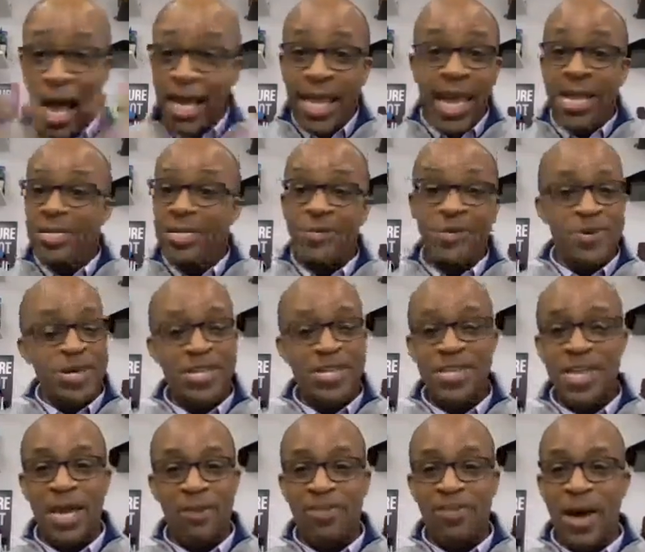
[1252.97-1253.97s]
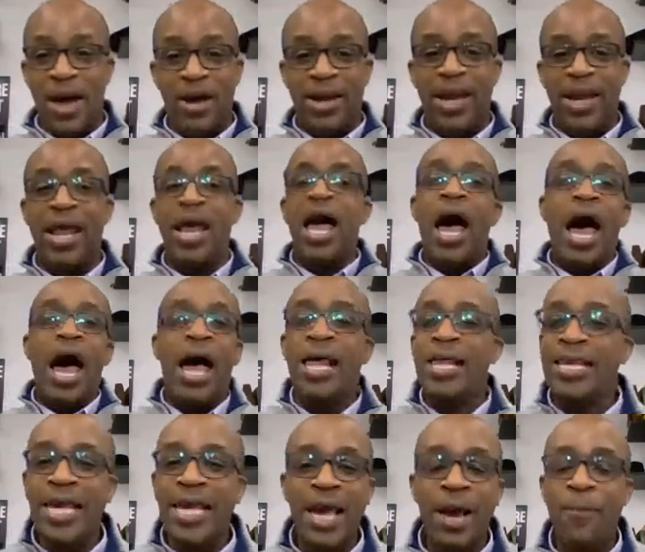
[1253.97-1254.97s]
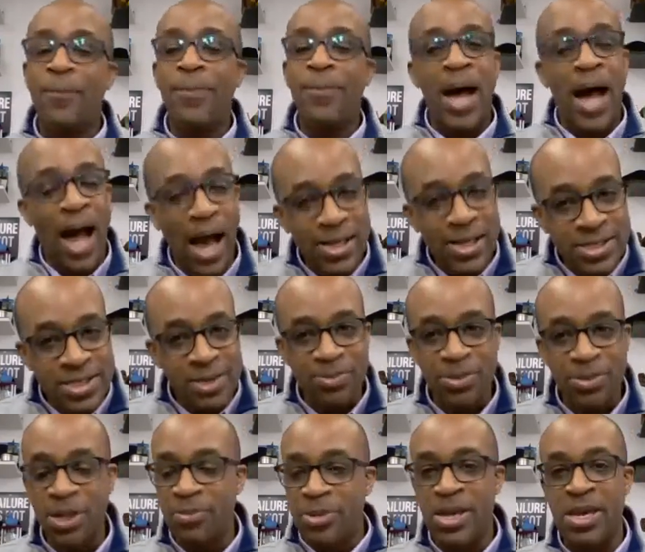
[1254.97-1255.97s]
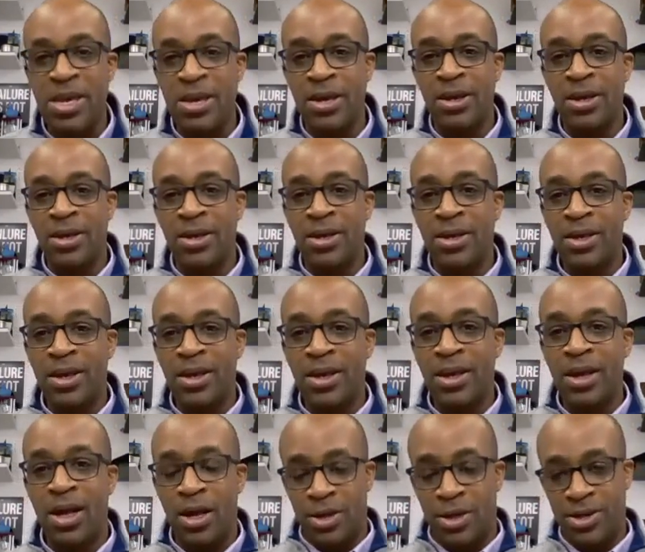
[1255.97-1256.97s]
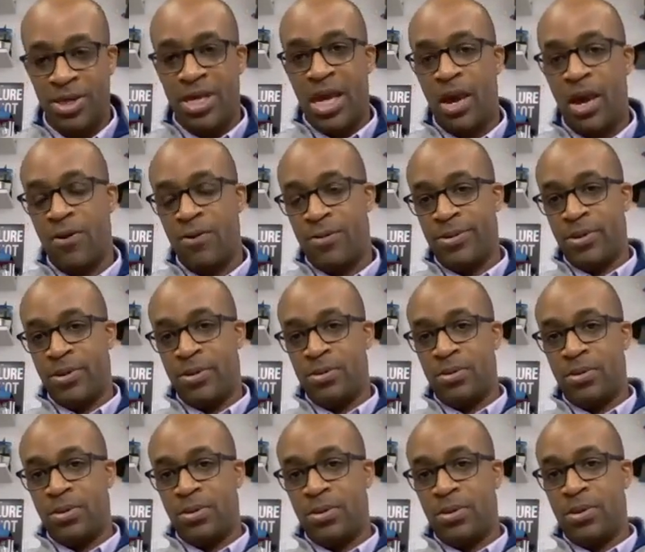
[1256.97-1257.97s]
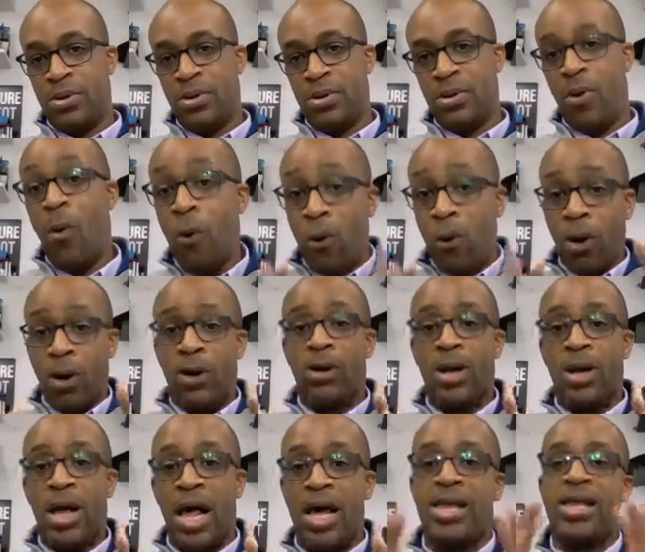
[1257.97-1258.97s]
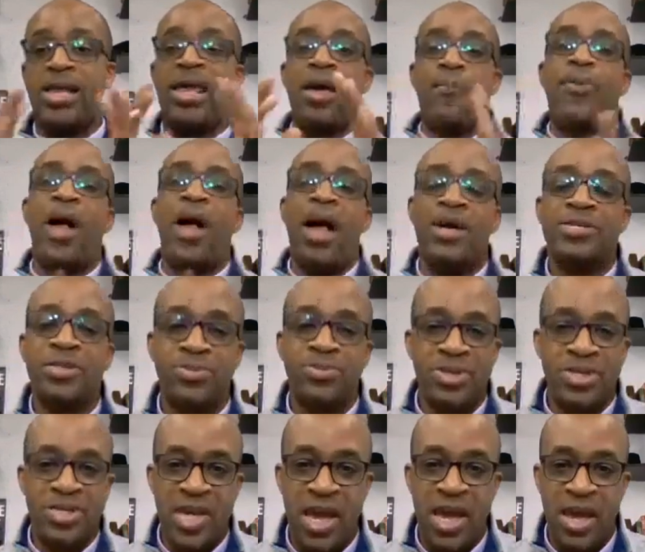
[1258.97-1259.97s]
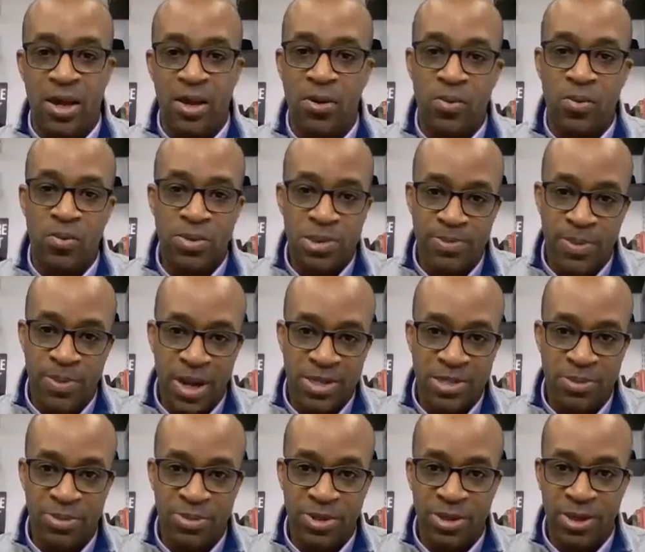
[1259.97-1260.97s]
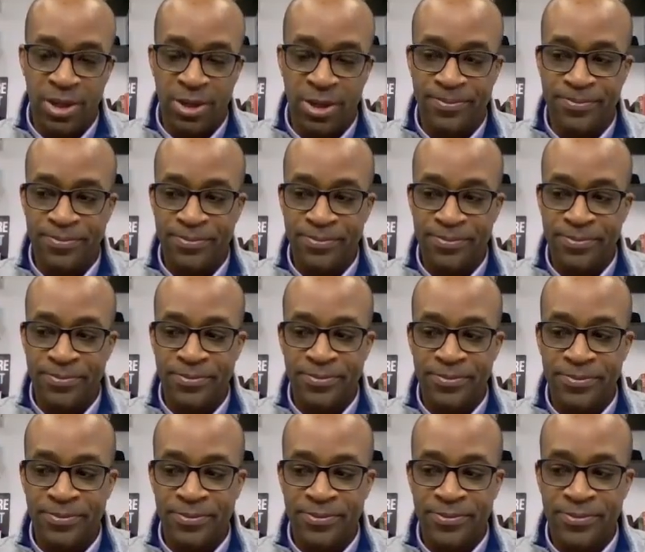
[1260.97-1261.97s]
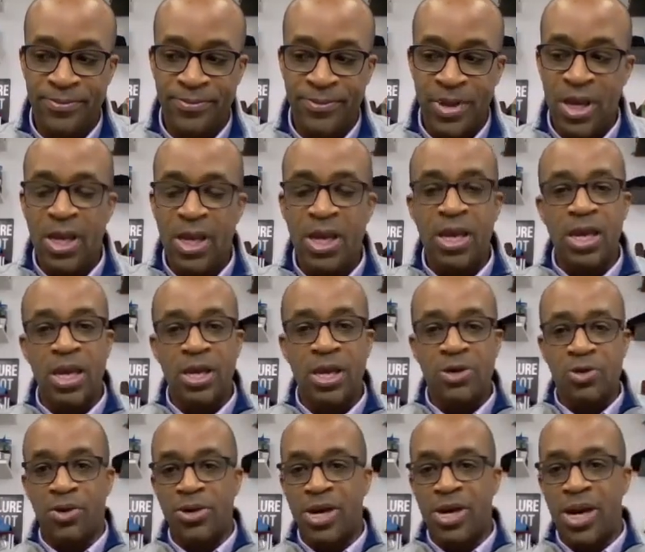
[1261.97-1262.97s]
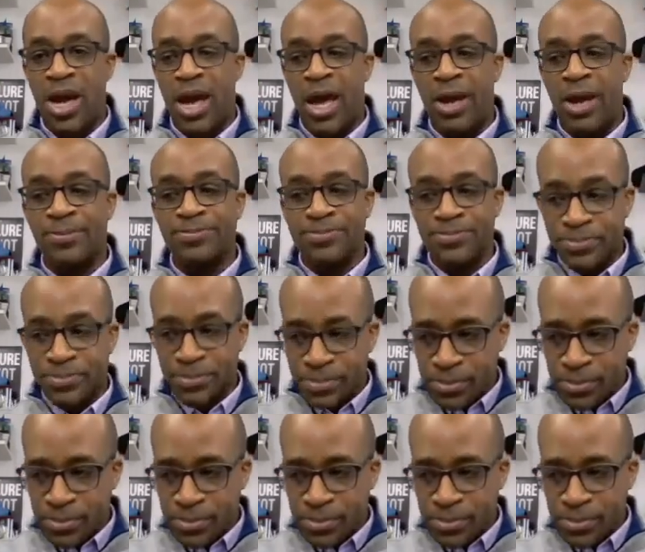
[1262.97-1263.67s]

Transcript: I can't do anything about it. I can't possibly be held accountable, or I can't possibly take responsibility. Ignore, deny.